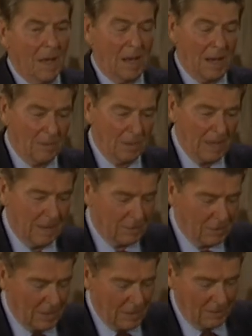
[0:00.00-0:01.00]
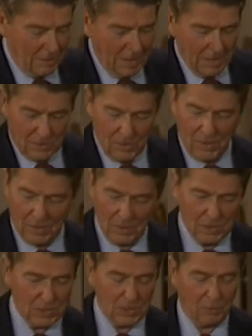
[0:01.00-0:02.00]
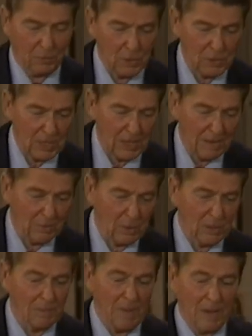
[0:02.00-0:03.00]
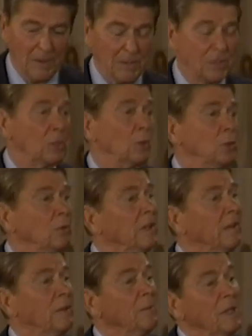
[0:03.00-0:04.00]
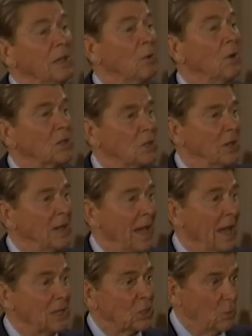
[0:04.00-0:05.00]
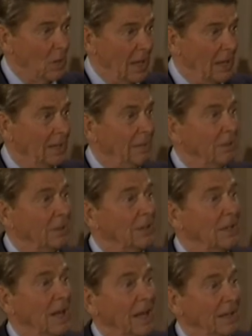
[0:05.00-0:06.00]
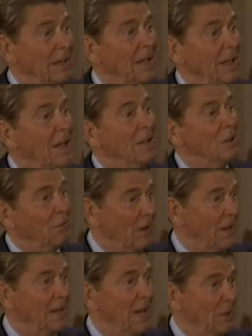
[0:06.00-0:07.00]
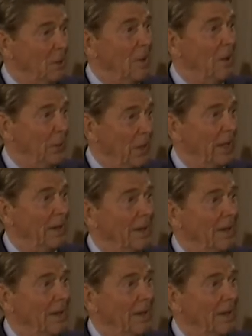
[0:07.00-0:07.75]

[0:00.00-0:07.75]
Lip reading: I will have to tell you, Lester, that this is the first that I've heard about it, and so you've given me a question to ask when I leave here tonight to find out about that.